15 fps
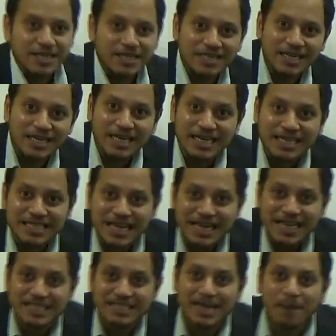region is an
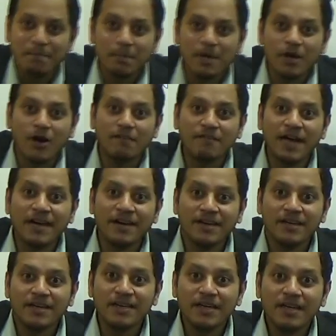example of an
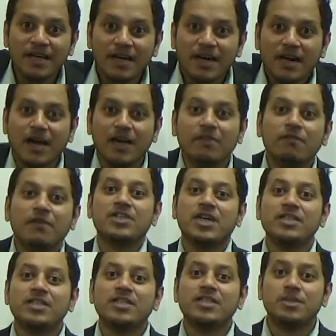
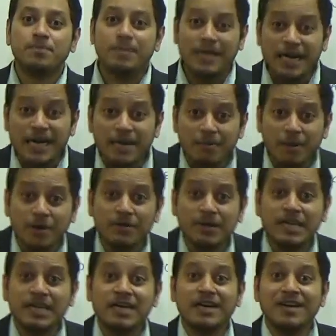convergence plate
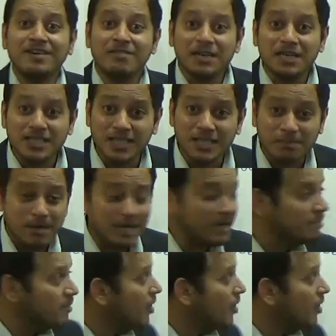boundary, converging plate